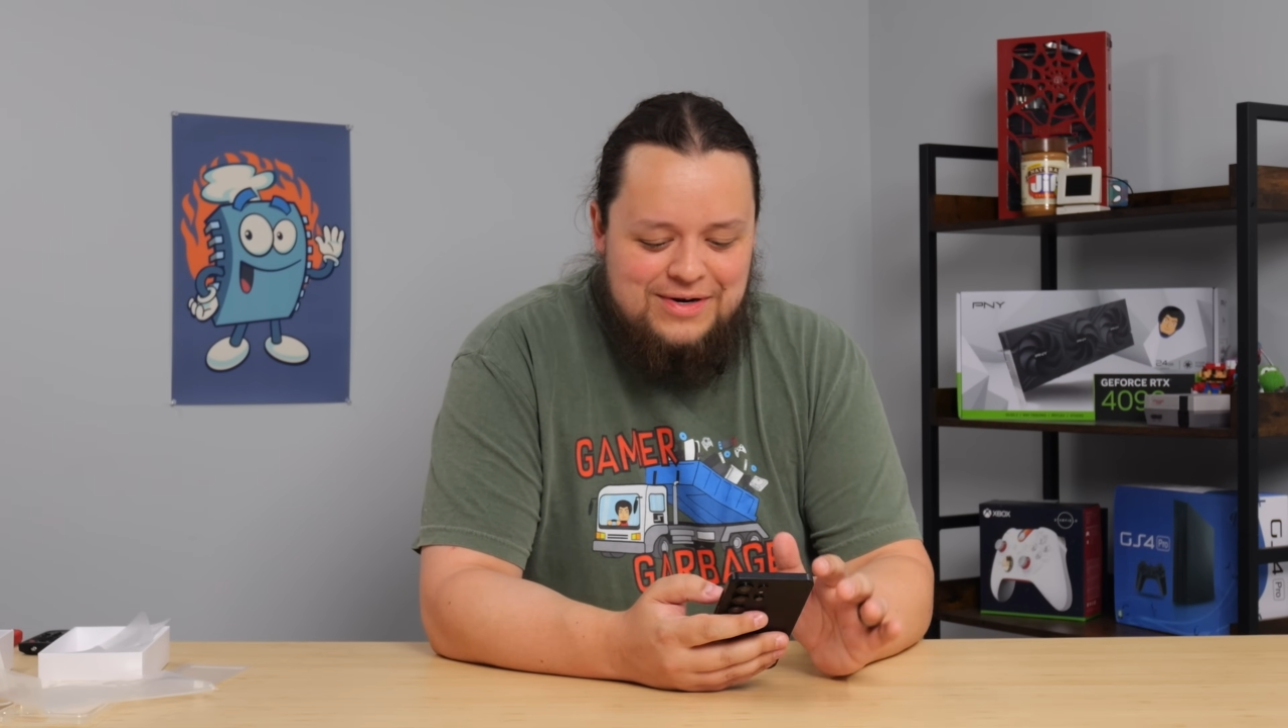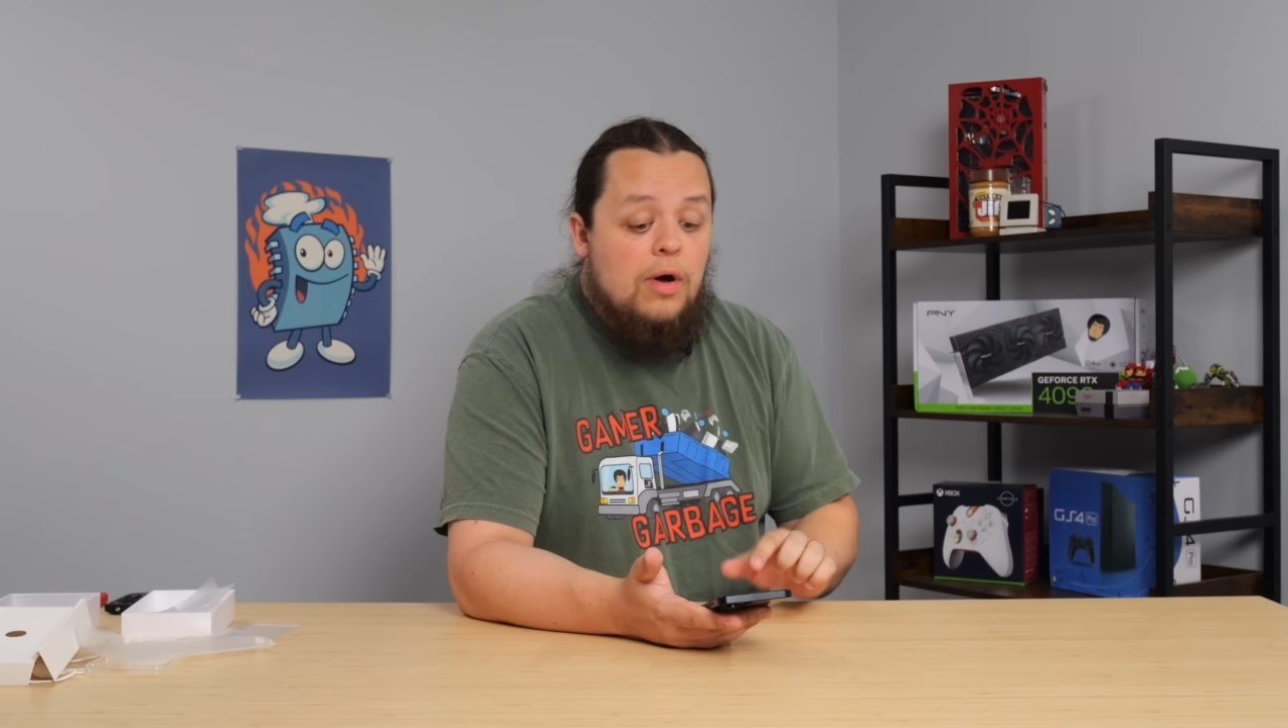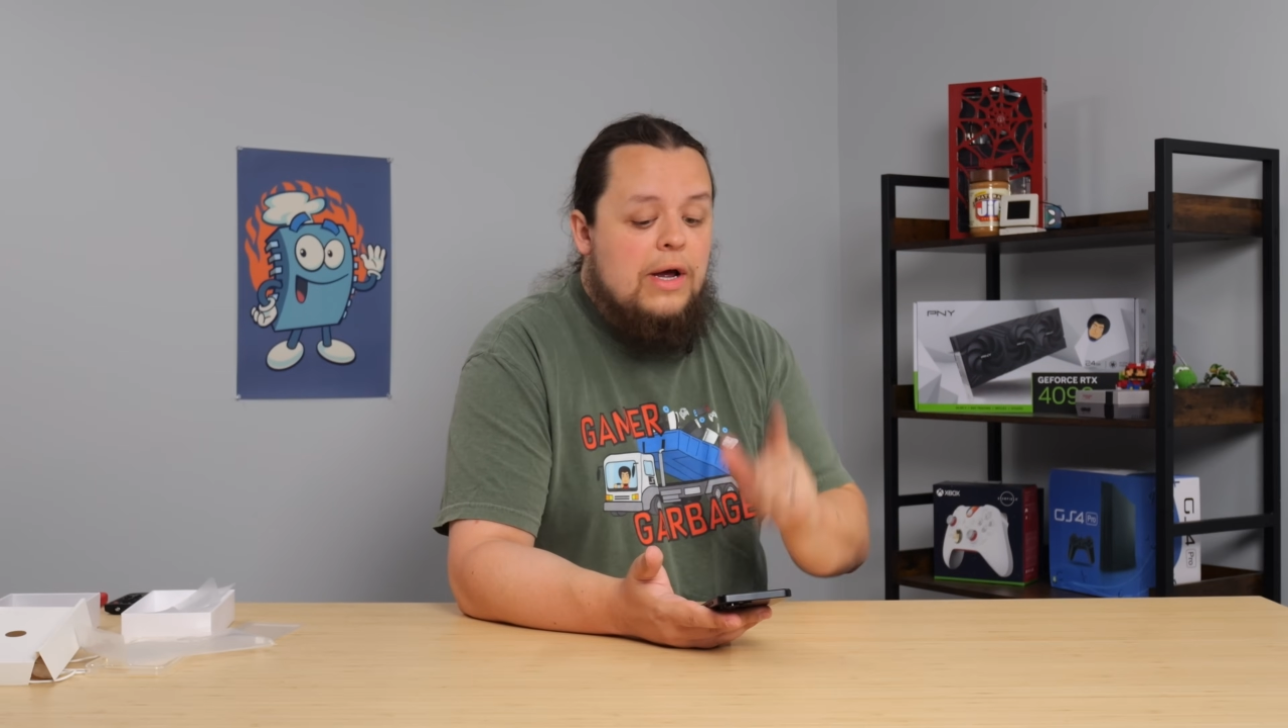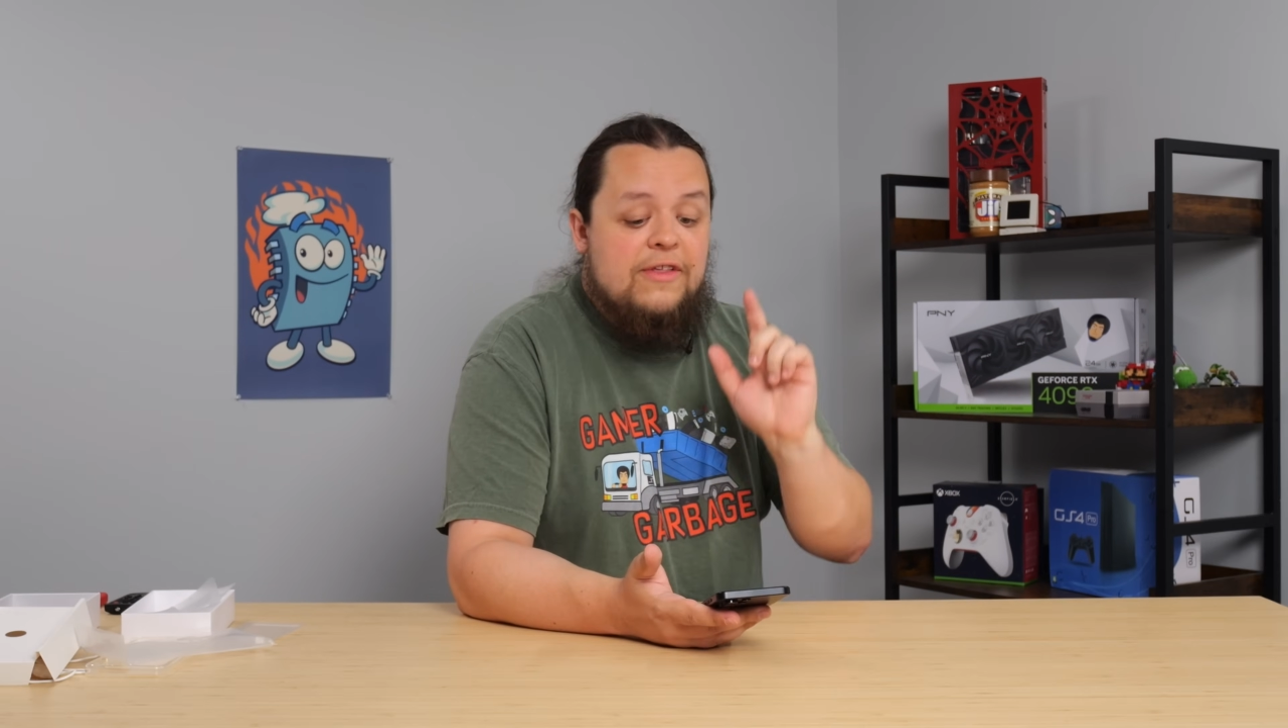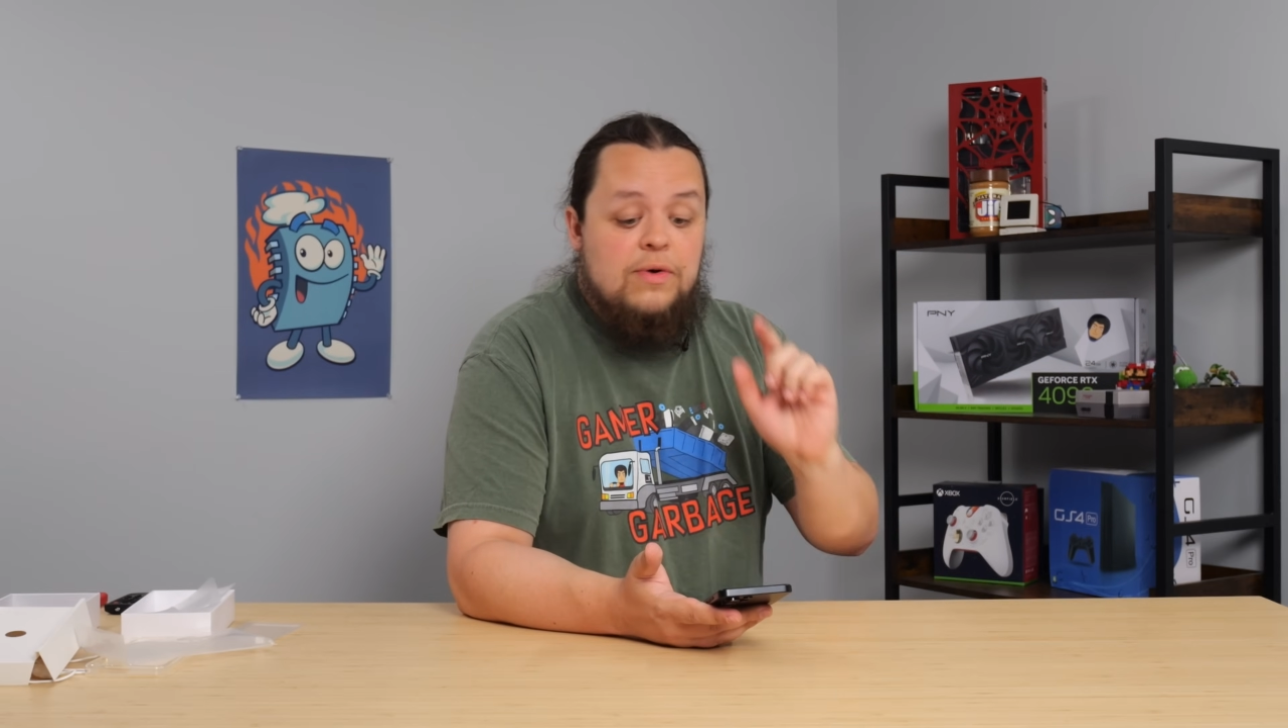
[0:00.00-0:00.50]

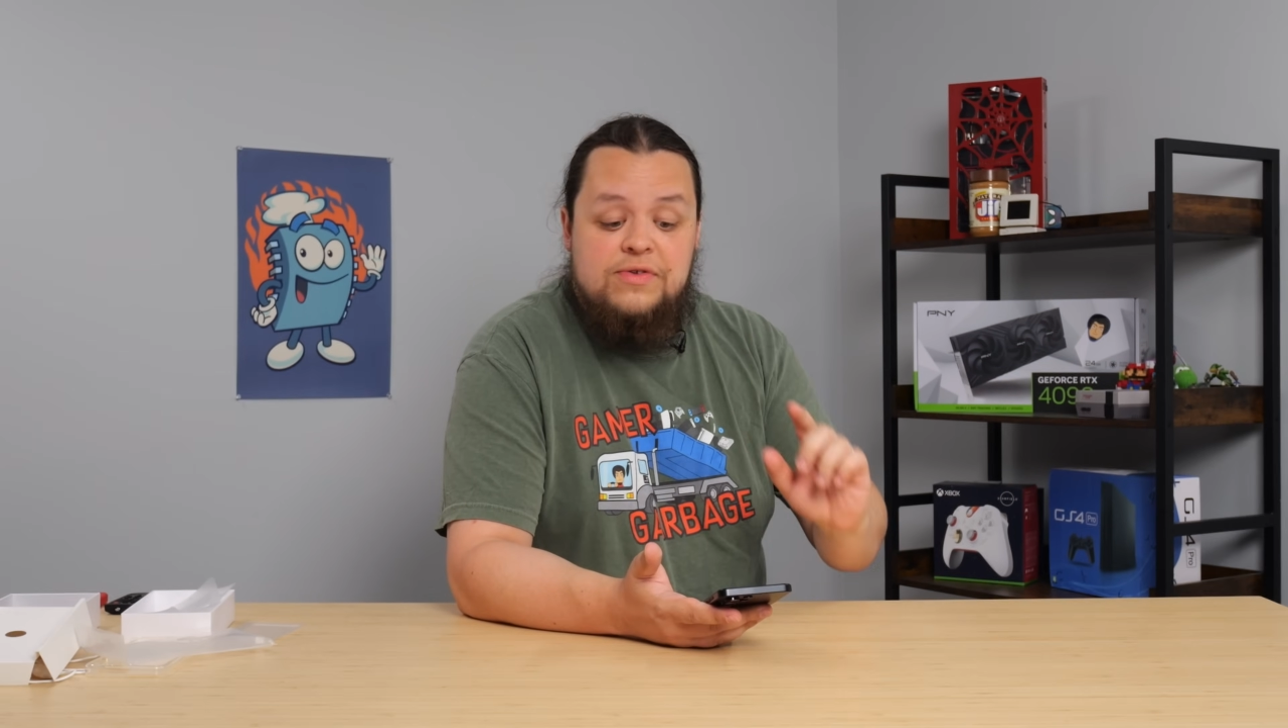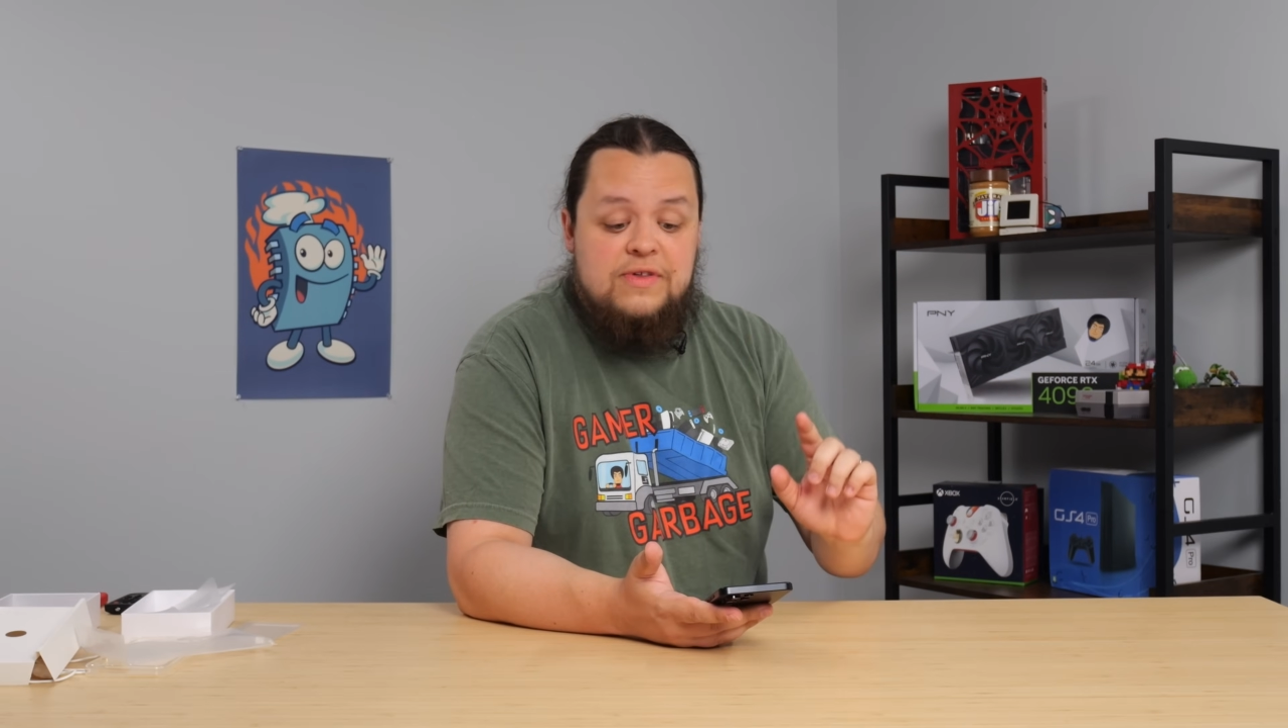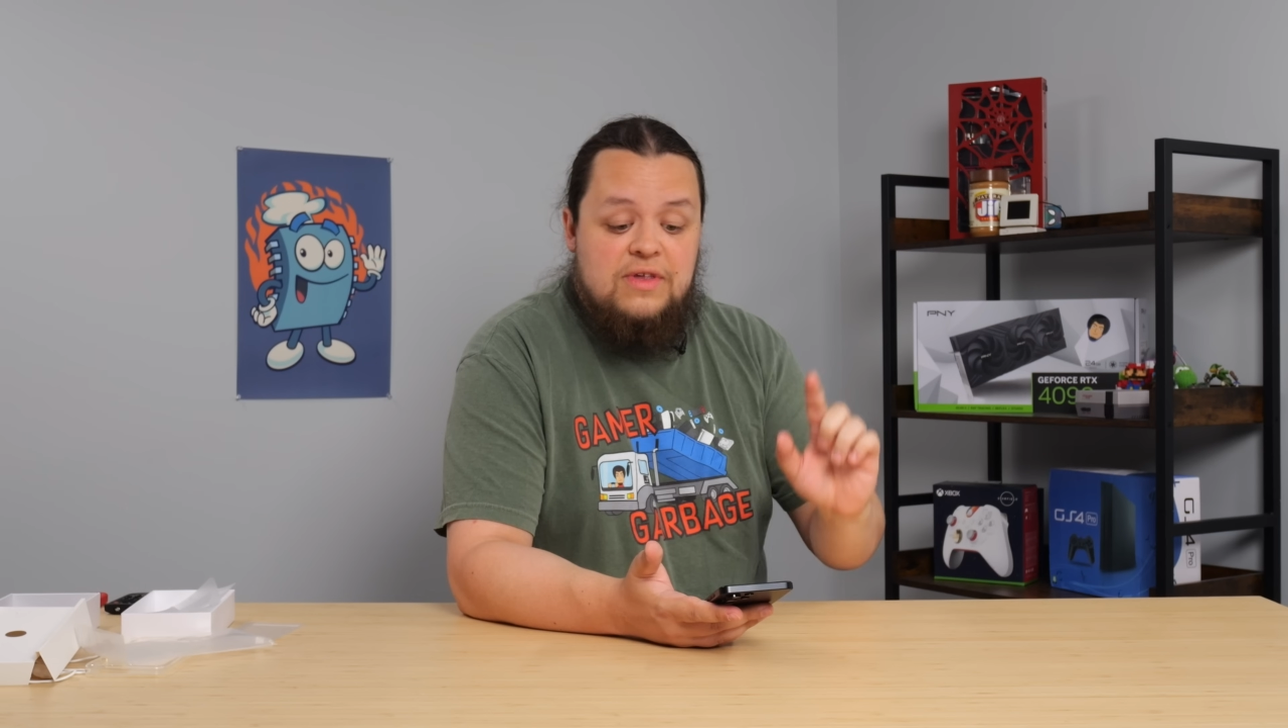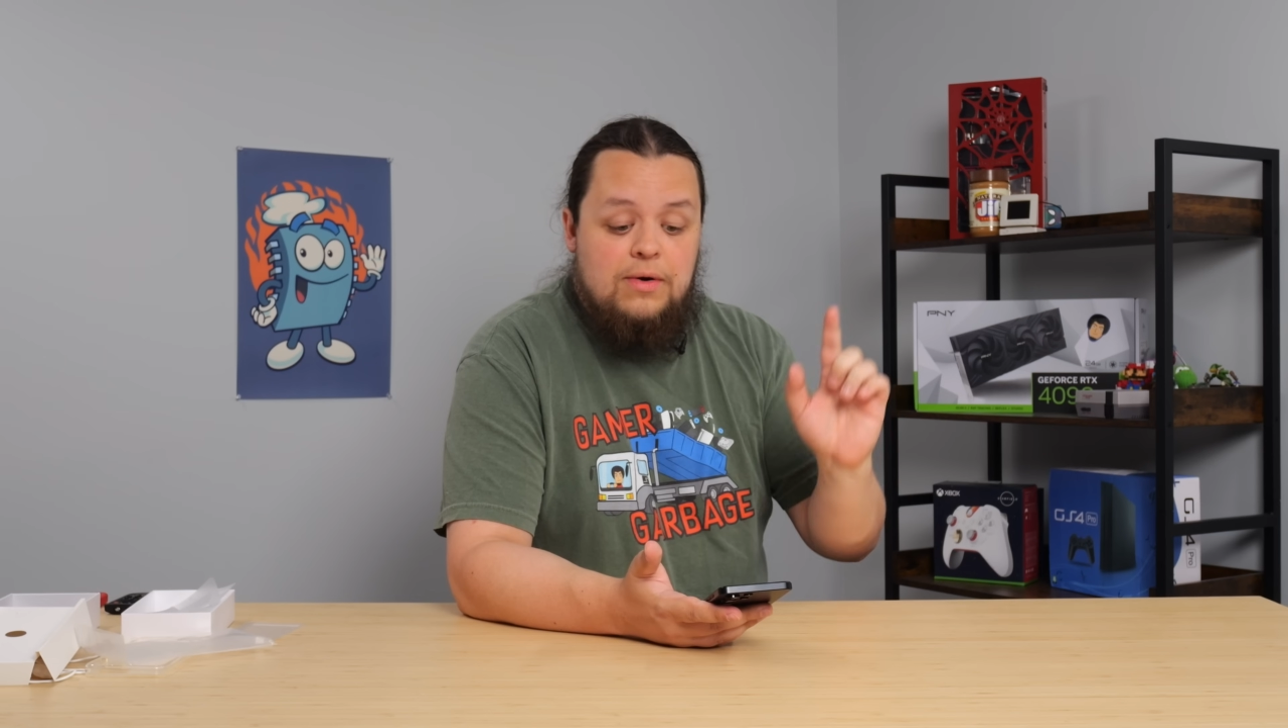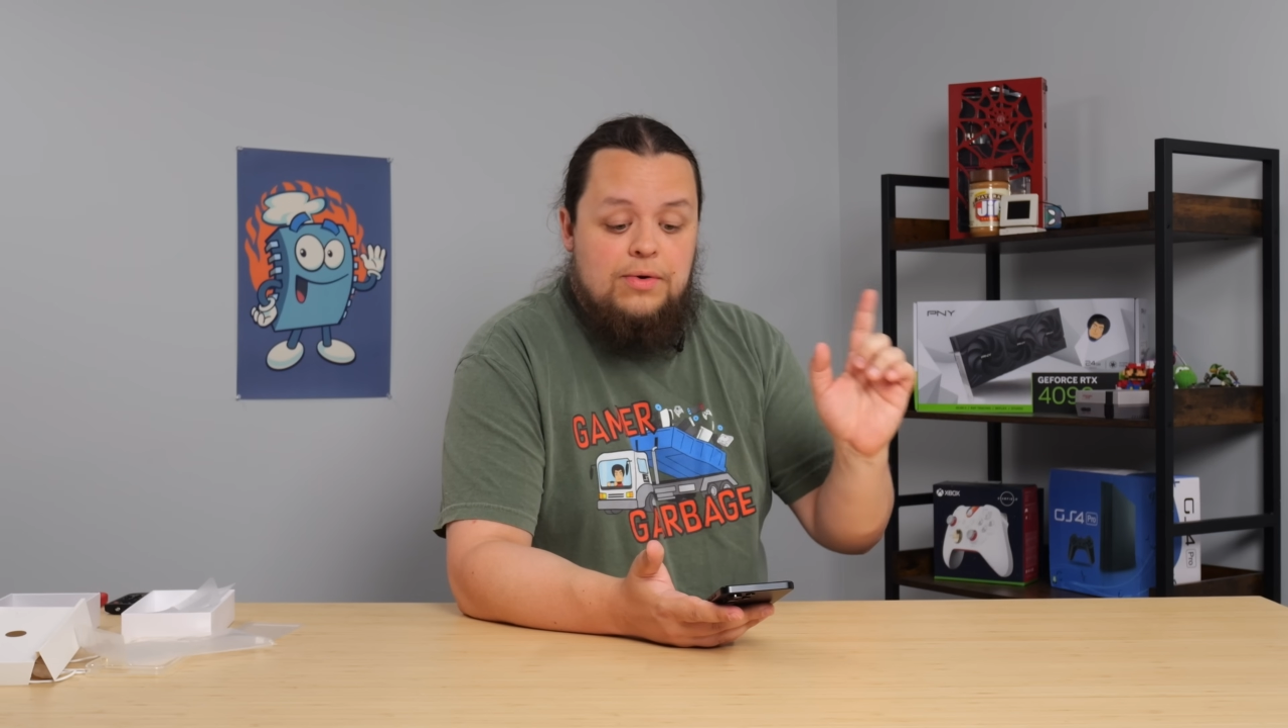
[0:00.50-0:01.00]
Oh yeah, that's what I was gonna say